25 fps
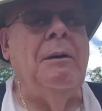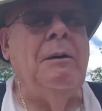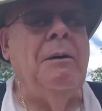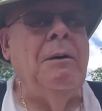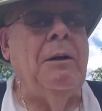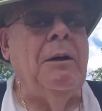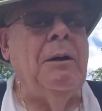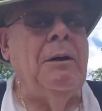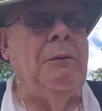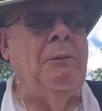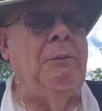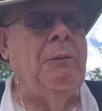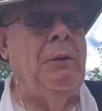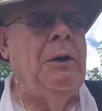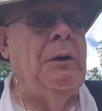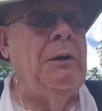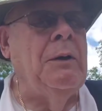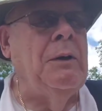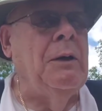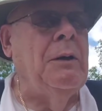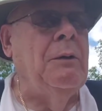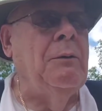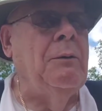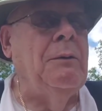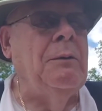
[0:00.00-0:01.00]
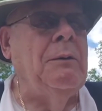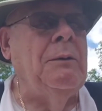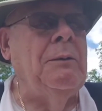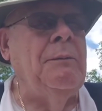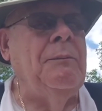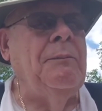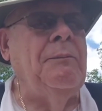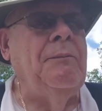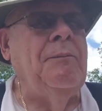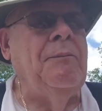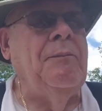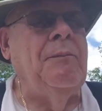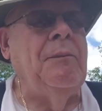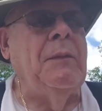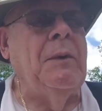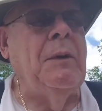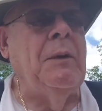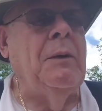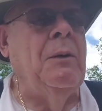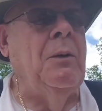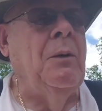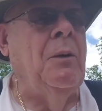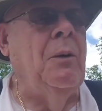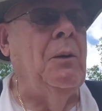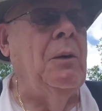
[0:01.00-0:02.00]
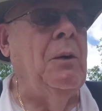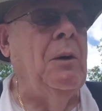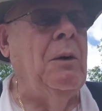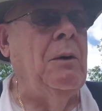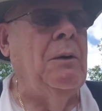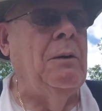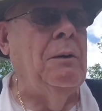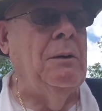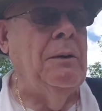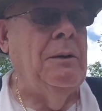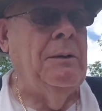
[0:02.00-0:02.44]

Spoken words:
I went out whole hog.